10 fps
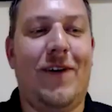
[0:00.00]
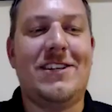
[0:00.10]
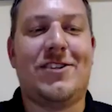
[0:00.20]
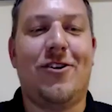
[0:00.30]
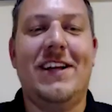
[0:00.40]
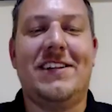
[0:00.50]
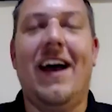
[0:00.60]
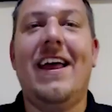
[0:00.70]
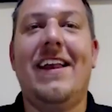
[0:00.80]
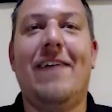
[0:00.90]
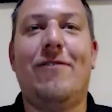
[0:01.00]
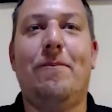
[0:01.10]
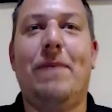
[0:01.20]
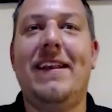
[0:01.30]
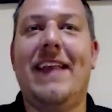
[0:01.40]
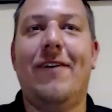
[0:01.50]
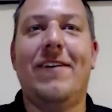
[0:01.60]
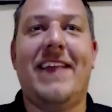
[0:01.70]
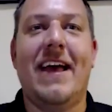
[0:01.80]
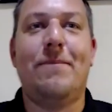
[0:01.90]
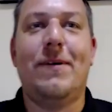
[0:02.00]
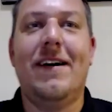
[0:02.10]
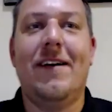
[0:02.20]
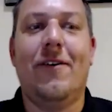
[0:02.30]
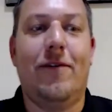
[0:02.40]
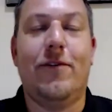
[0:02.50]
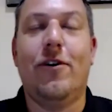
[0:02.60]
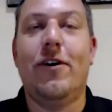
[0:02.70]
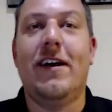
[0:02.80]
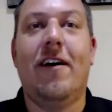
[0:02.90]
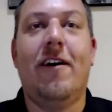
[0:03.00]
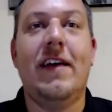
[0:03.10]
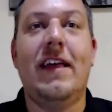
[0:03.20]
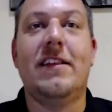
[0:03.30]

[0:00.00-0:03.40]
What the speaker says: stories. I had never been down to Tampa or Florida at all in the